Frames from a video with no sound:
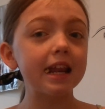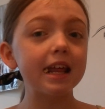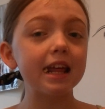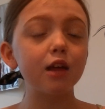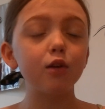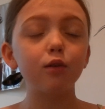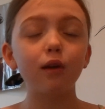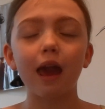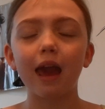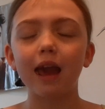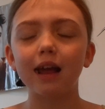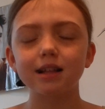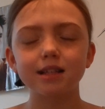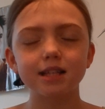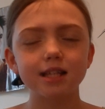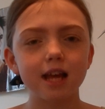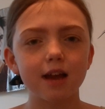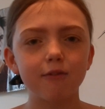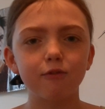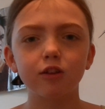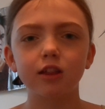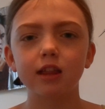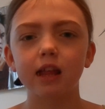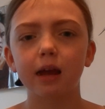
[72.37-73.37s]
You can't see
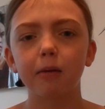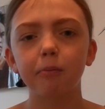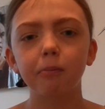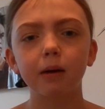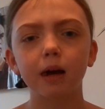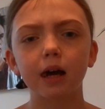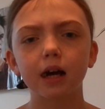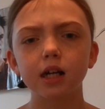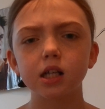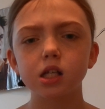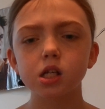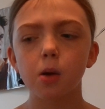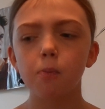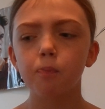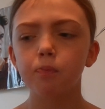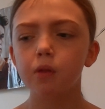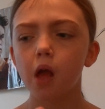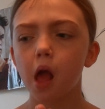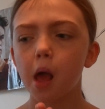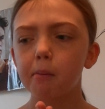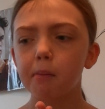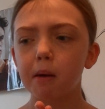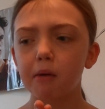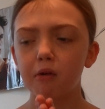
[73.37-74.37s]
everything because
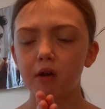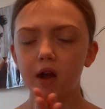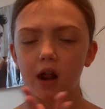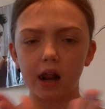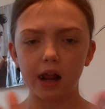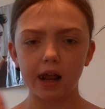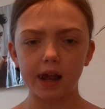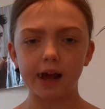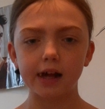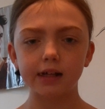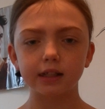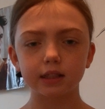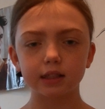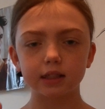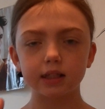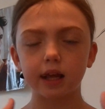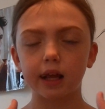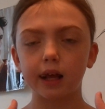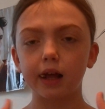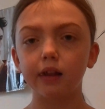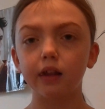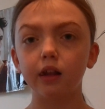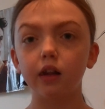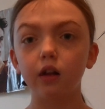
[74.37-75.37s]
my vanity has
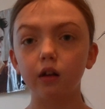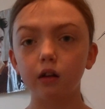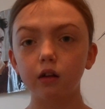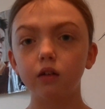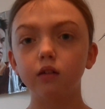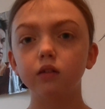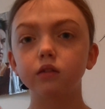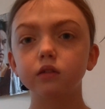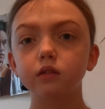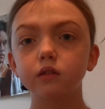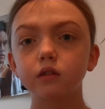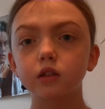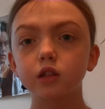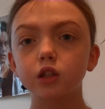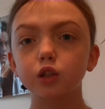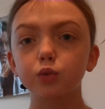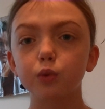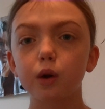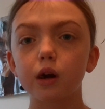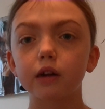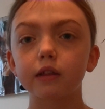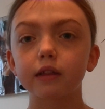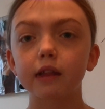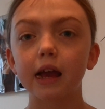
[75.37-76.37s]
like a little
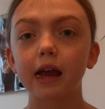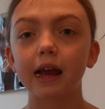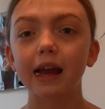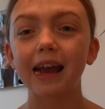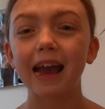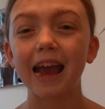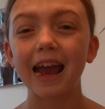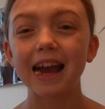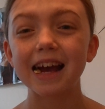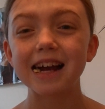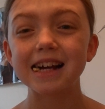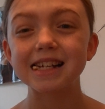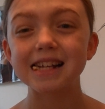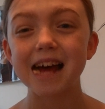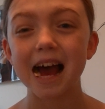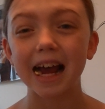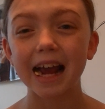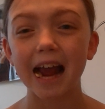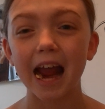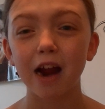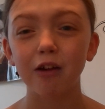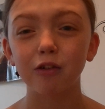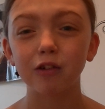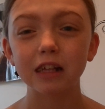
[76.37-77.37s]
square thing and I
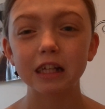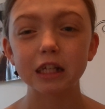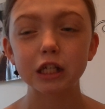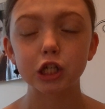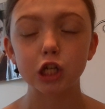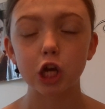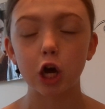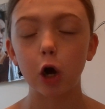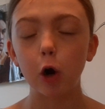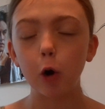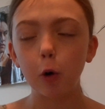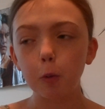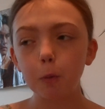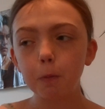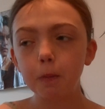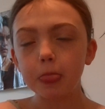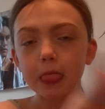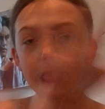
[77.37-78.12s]
can't really show